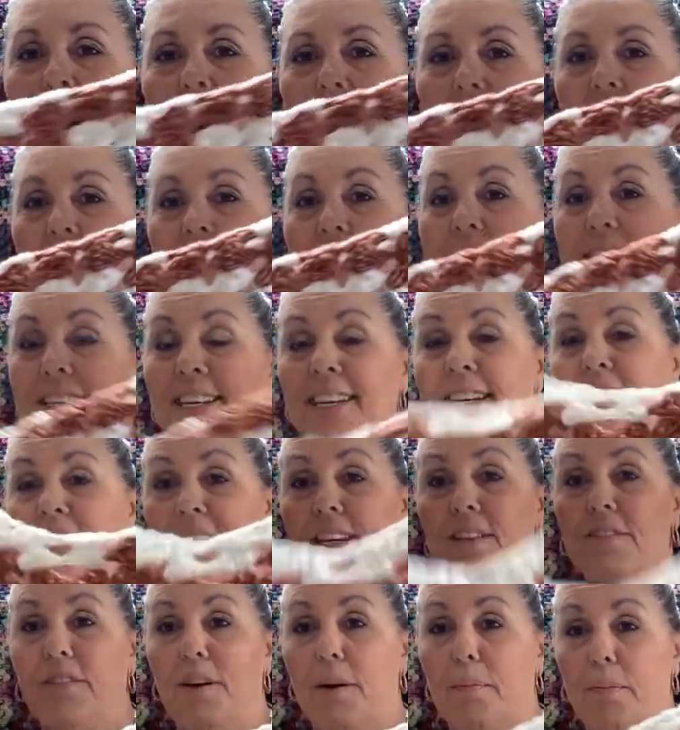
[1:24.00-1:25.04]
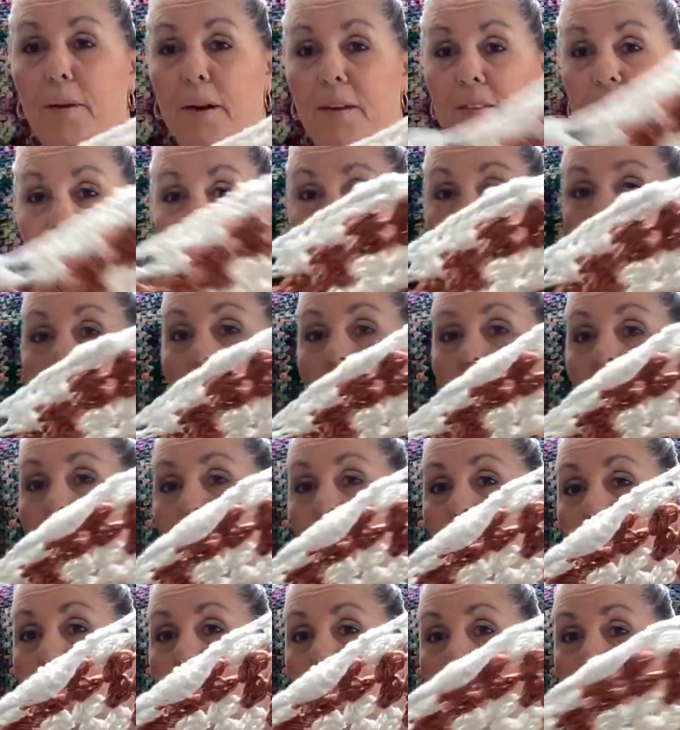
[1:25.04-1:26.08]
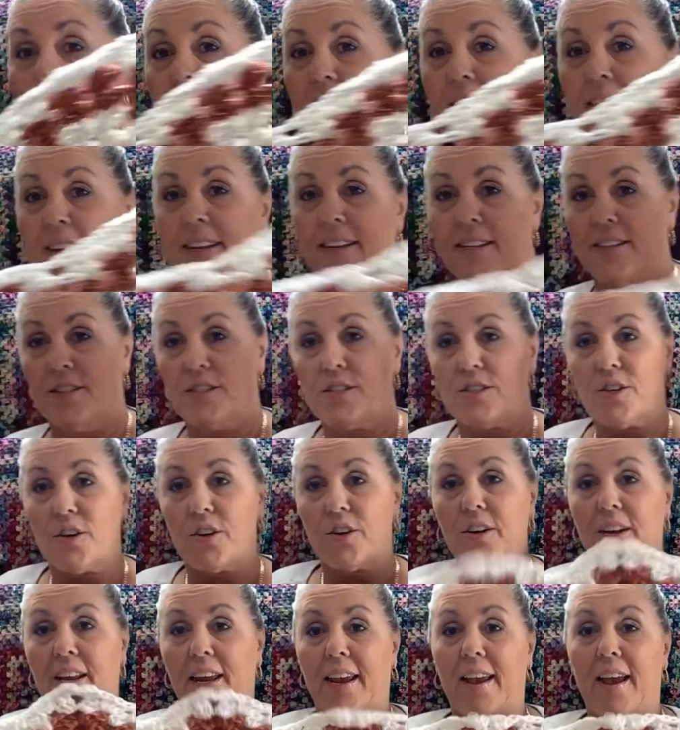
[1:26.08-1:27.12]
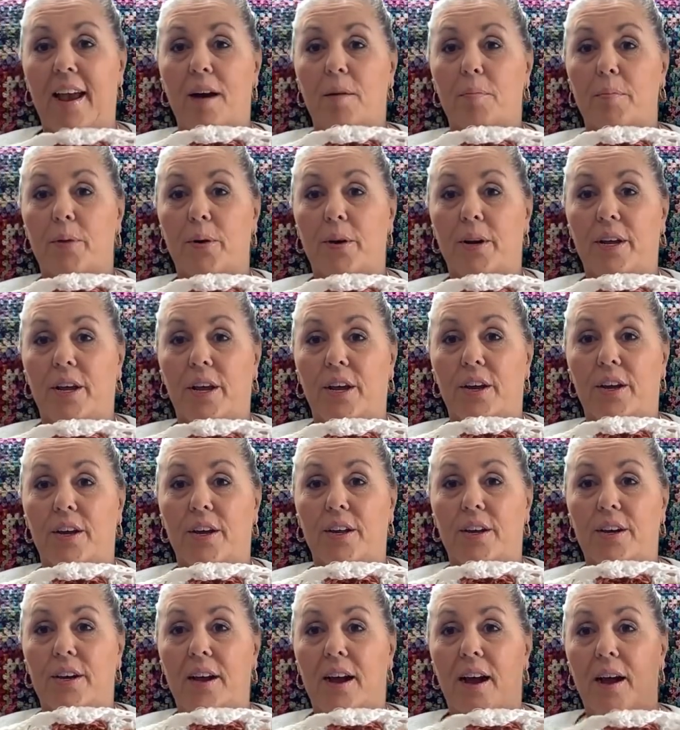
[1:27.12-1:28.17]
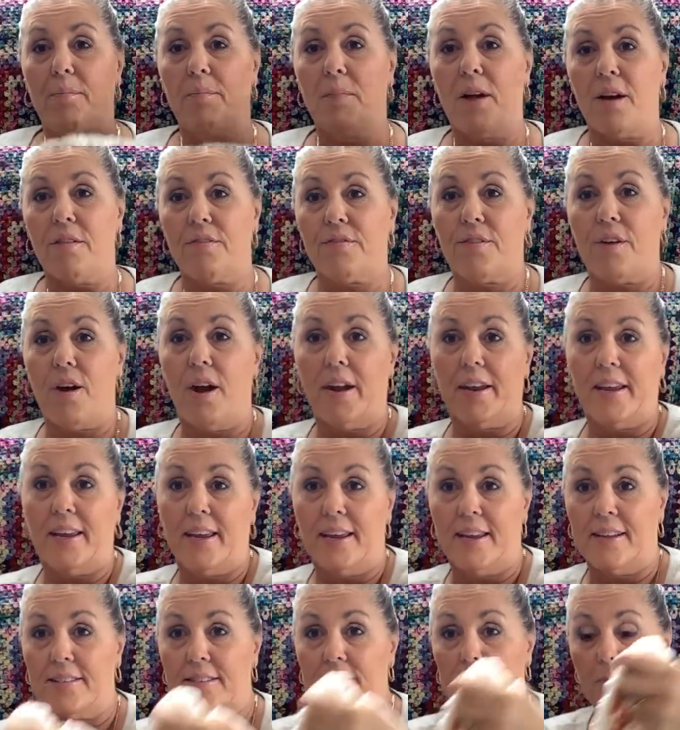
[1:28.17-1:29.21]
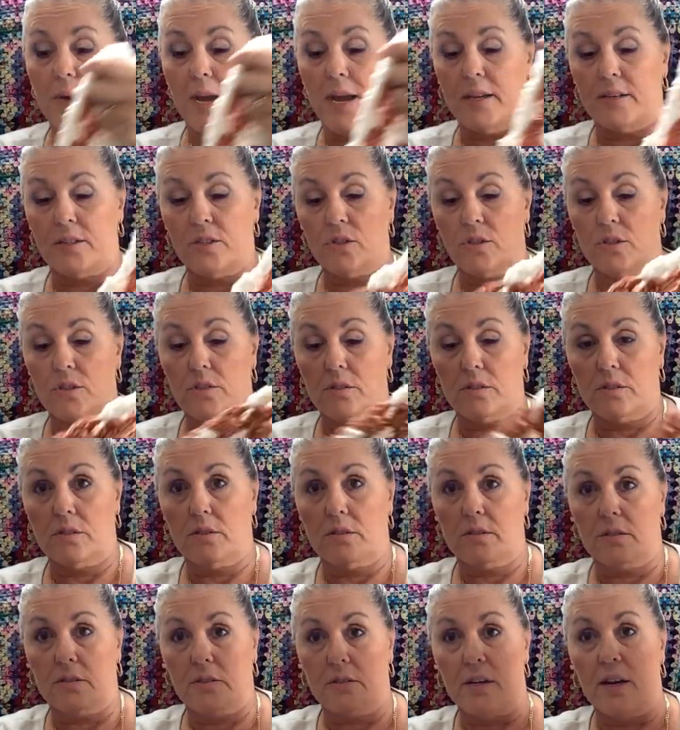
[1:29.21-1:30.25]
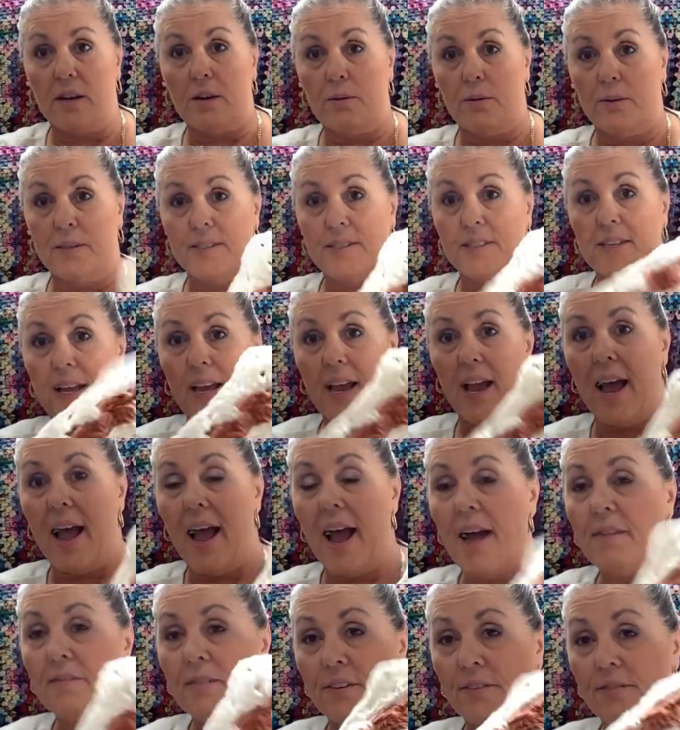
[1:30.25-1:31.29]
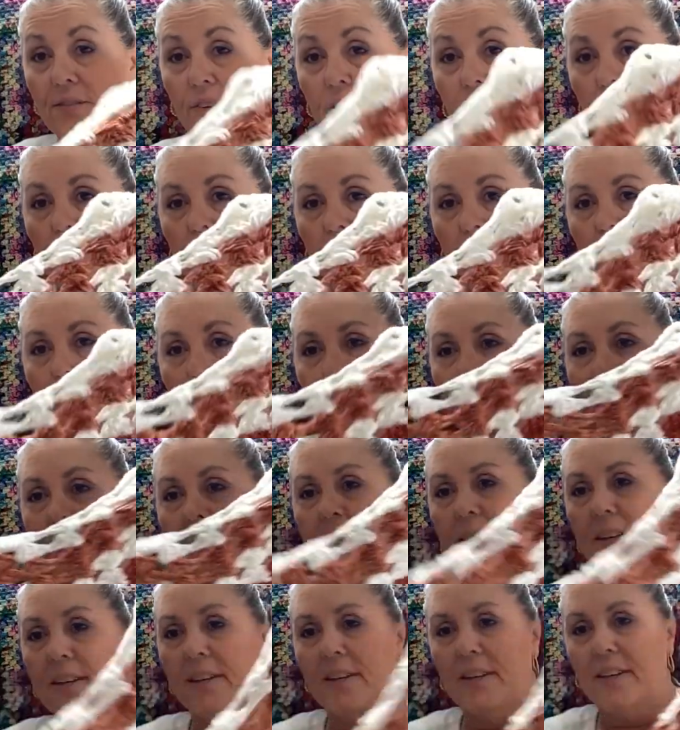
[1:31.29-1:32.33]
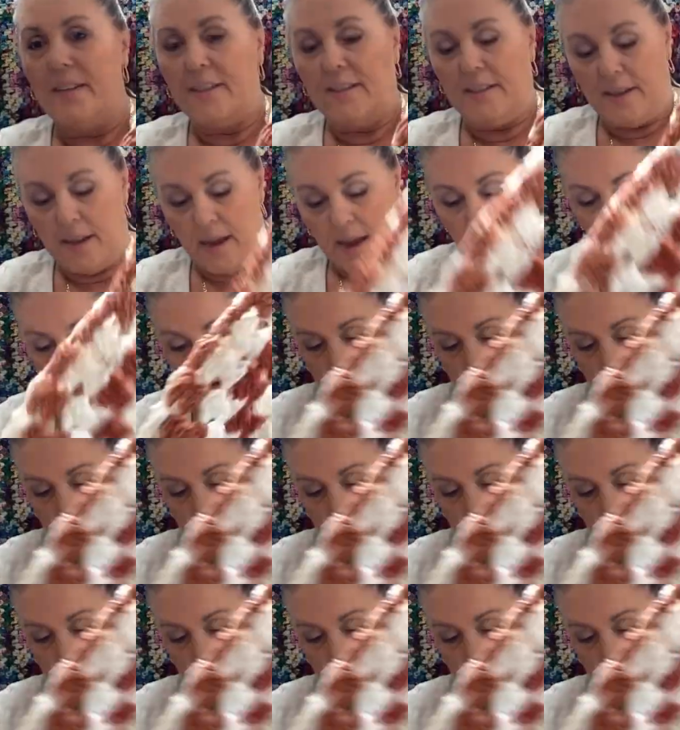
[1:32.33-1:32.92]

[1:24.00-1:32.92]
I didn't give up on this pattern and it's turning out pretty good. I'm not frogging as much. I don't want to say I haven't frogged, but yeah.